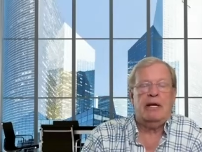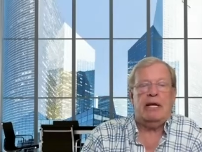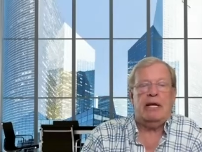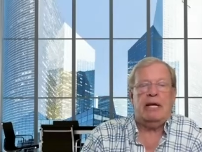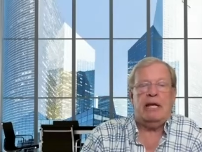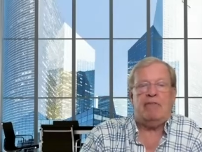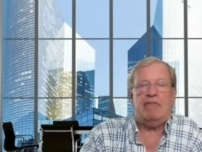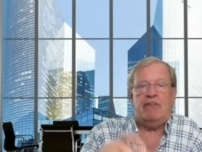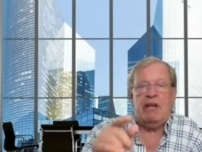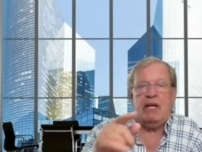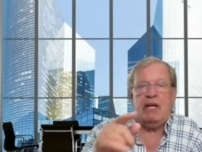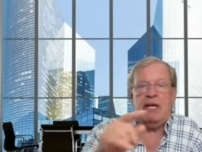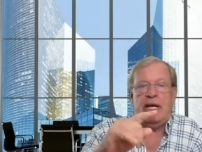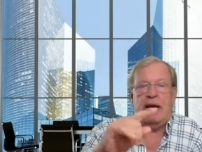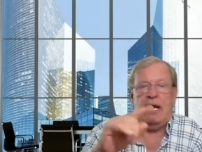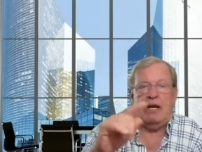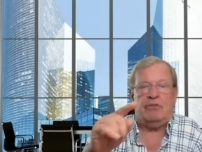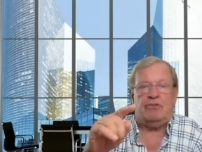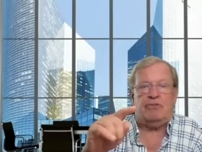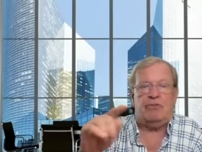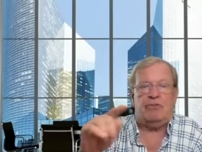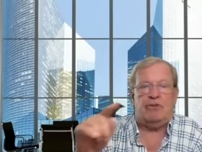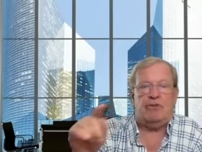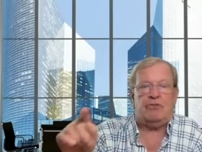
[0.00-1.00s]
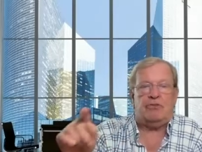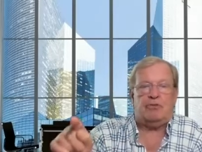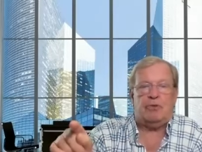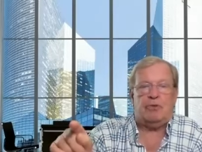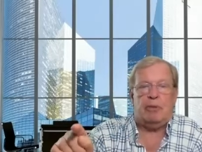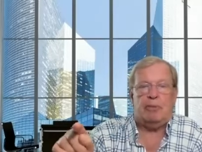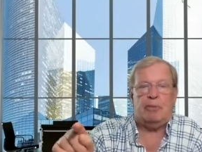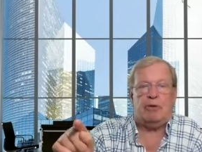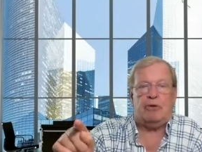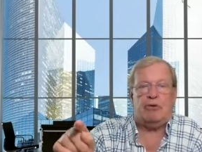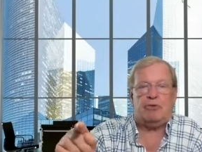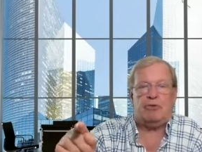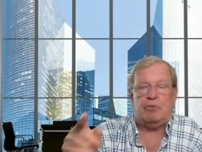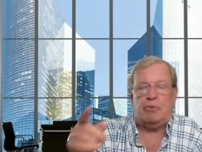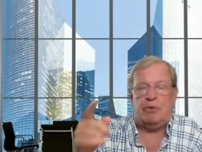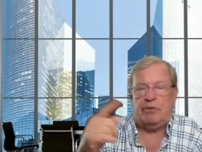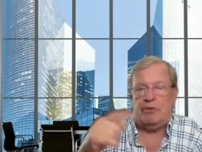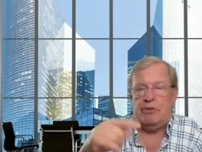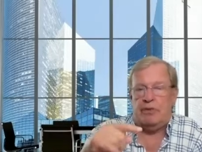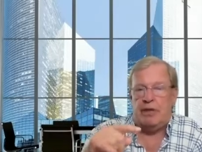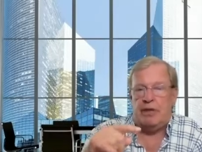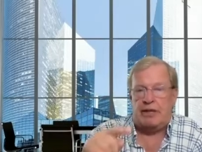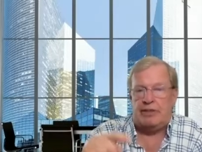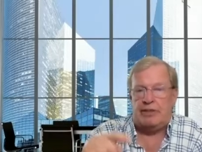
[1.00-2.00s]
if he has distributors
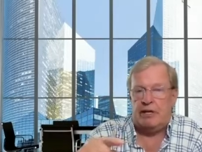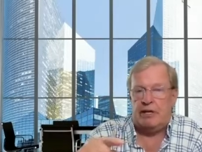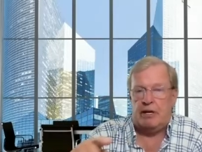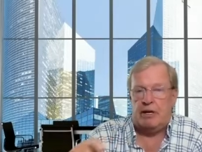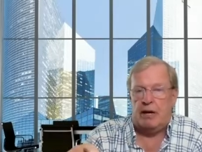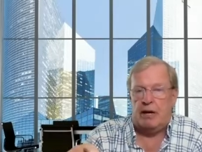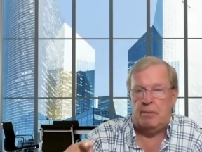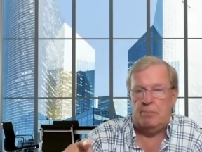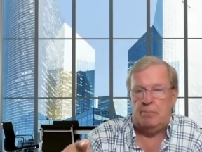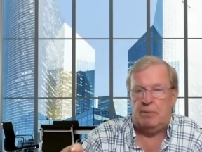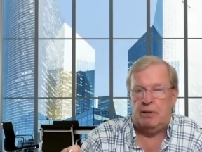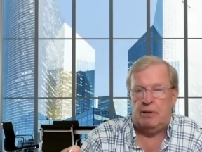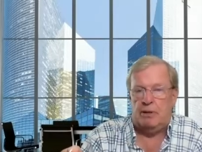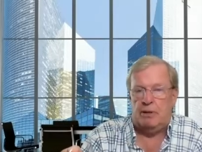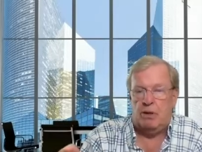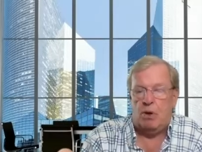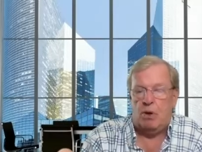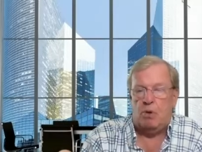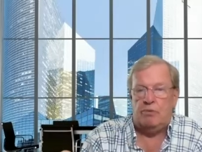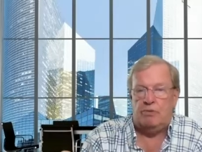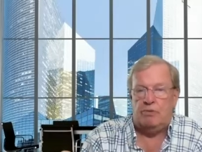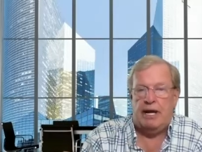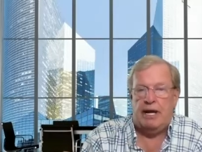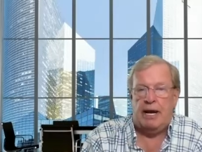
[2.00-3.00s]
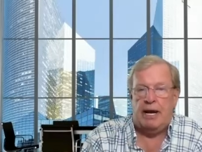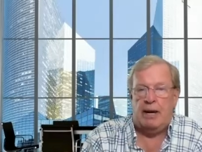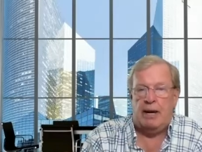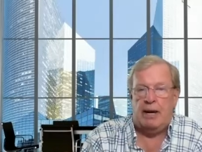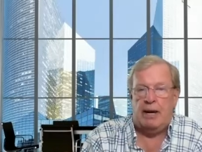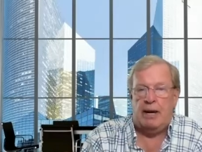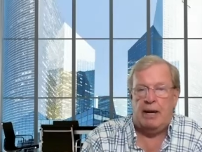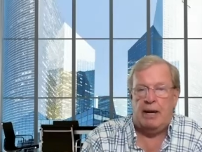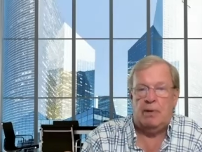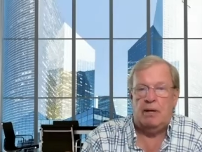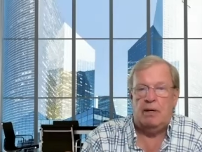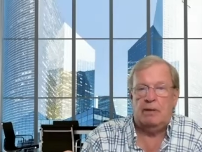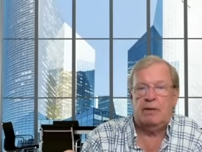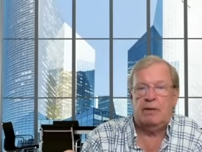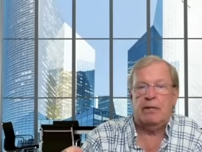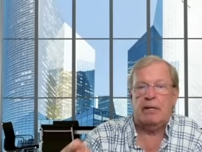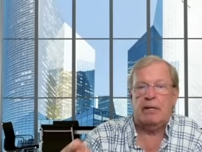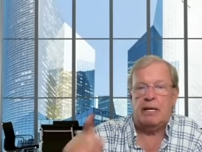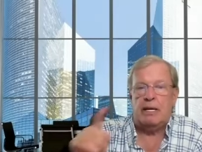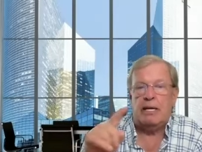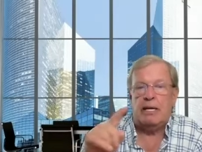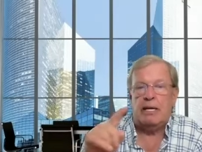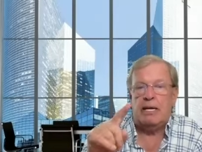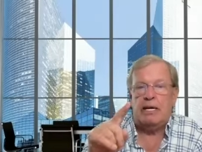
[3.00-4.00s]
with nothing below them,
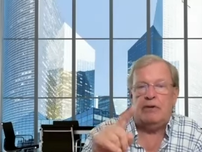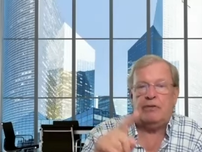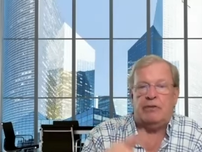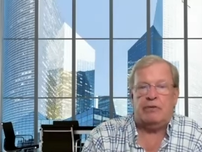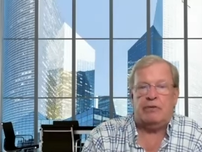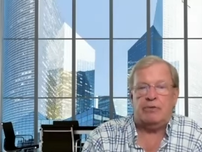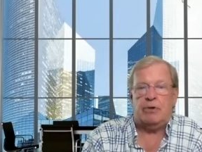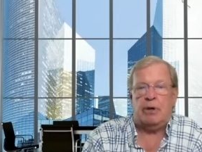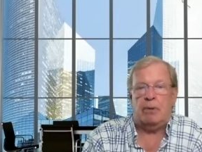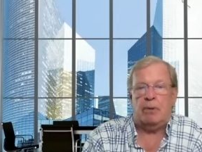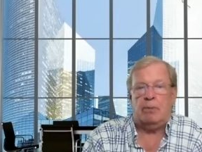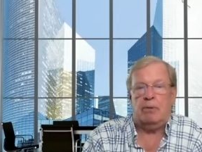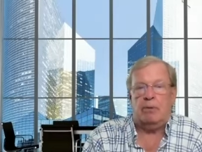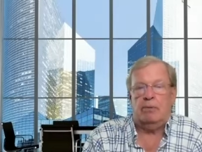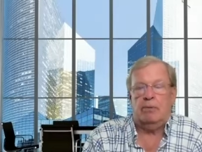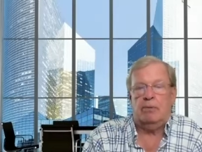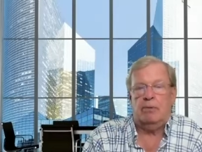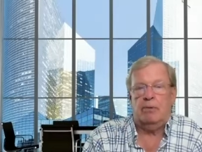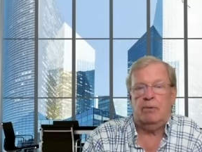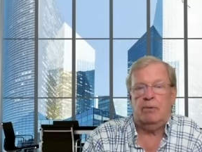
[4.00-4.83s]
he's in trouble.